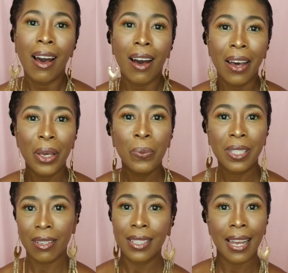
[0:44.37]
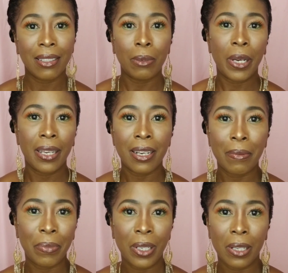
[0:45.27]
I was contacted by a
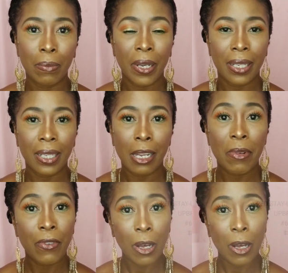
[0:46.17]
company by the name of